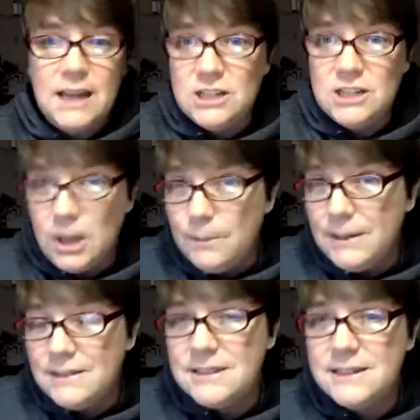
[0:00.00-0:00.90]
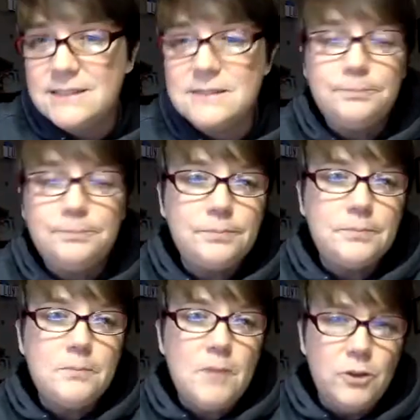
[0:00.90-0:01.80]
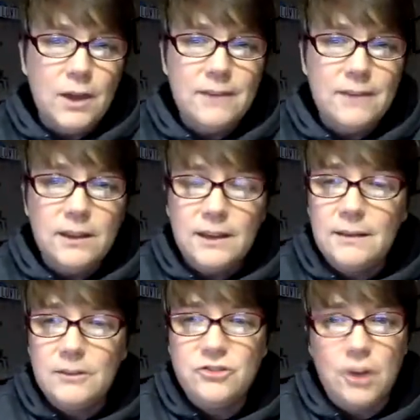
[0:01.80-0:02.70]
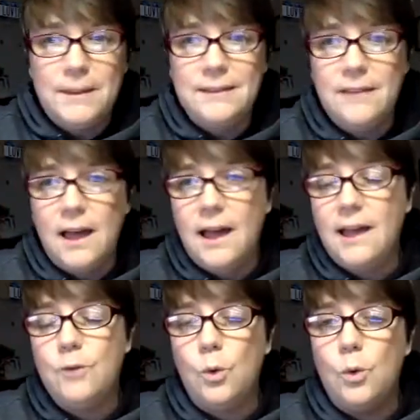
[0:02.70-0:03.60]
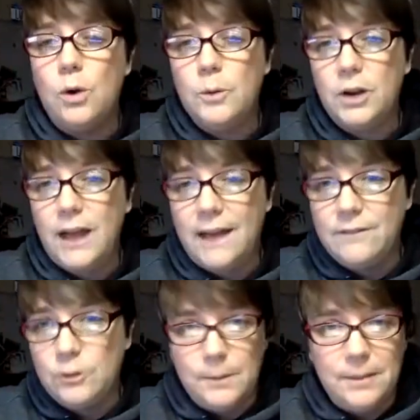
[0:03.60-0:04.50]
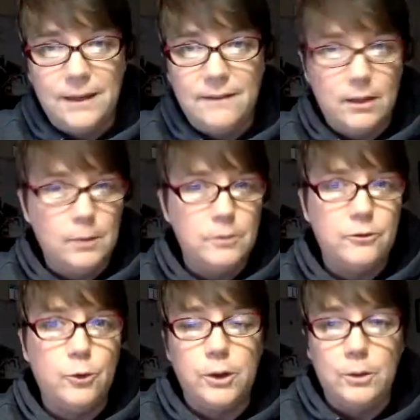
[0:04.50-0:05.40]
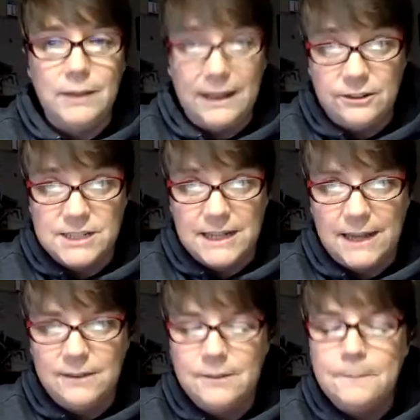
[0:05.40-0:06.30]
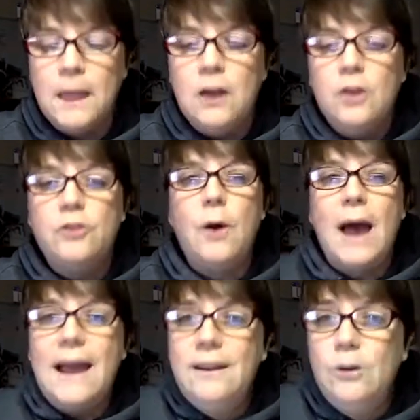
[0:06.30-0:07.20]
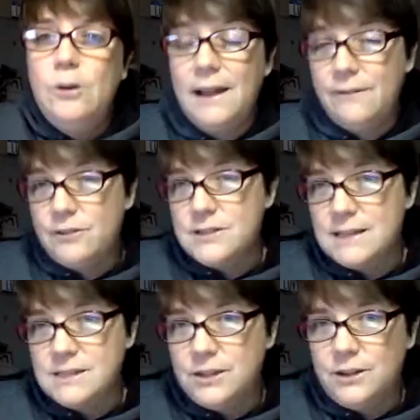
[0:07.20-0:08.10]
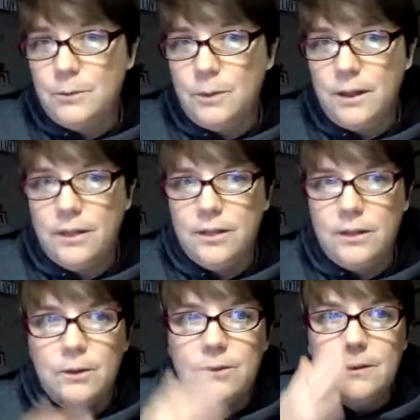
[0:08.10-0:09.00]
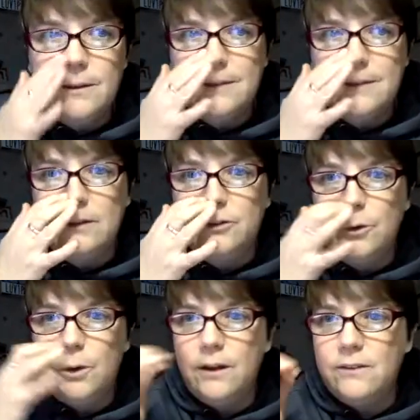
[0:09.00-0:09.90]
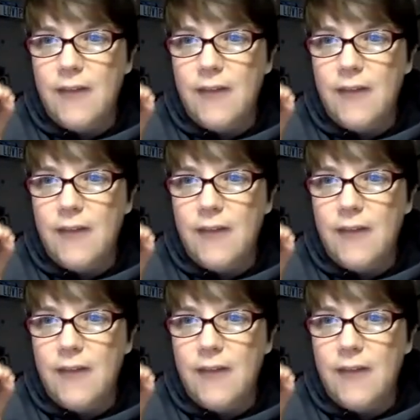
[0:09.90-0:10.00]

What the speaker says: kind of jump into this. You guys can jump in live, or we're going to have the replay available for you later tonight. So I know when I first got started with using the essential oils,